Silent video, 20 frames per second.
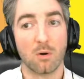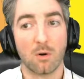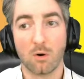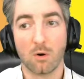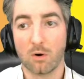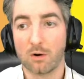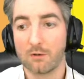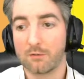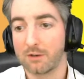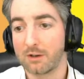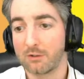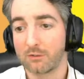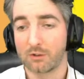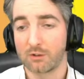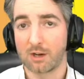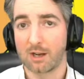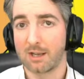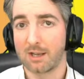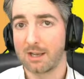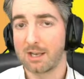Or if it doesn't
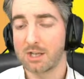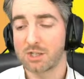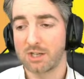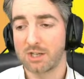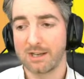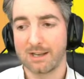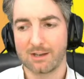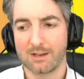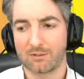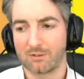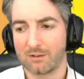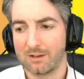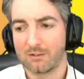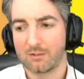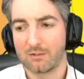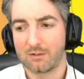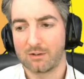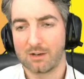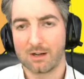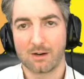die initially, it
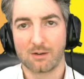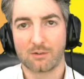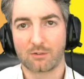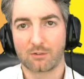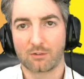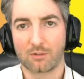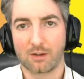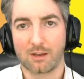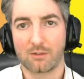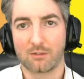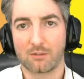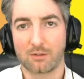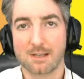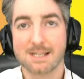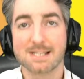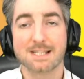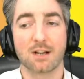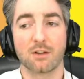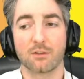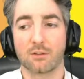
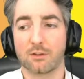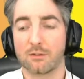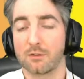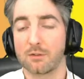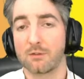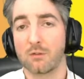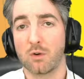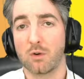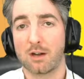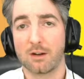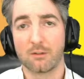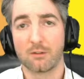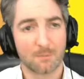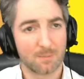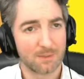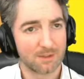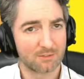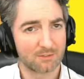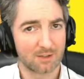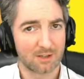starts off with 4 health.
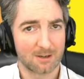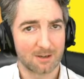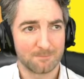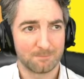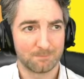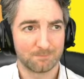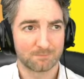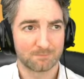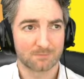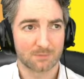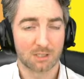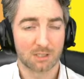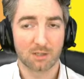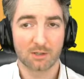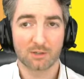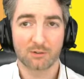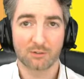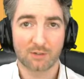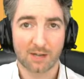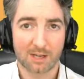It's a
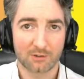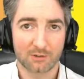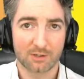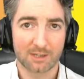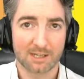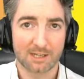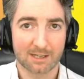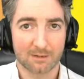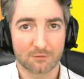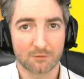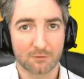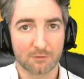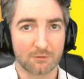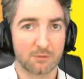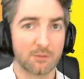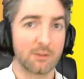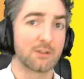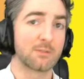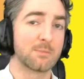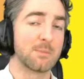lot of stats you're going to get for
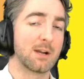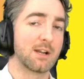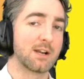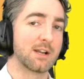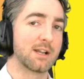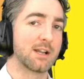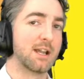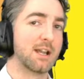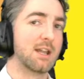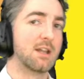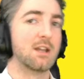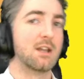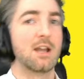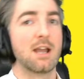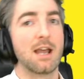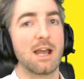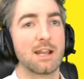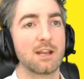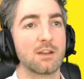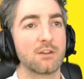6 mana,
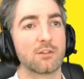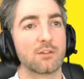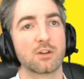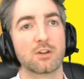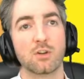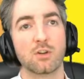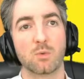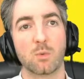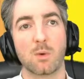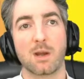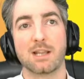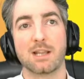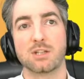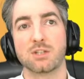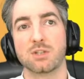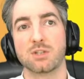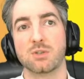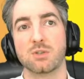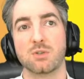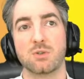and it's a good way
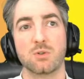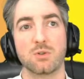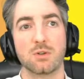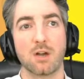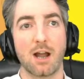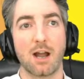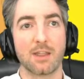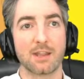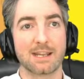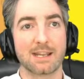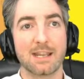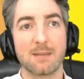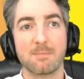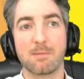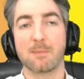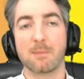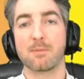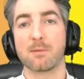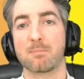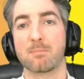to either keep
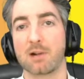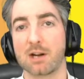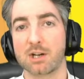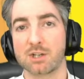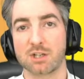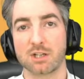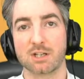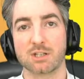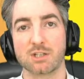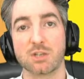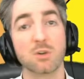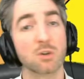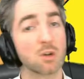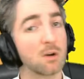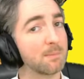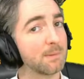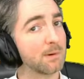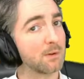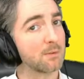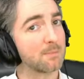up the pressure, to
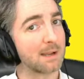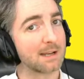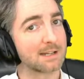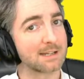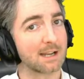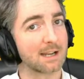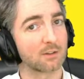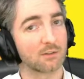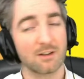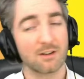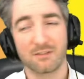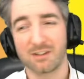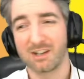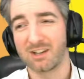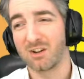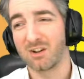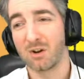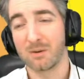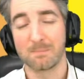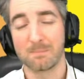combo with mech decks, or even
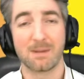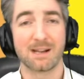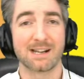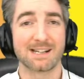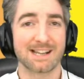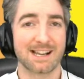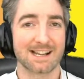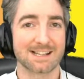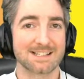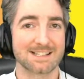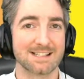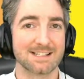in non-mech decks.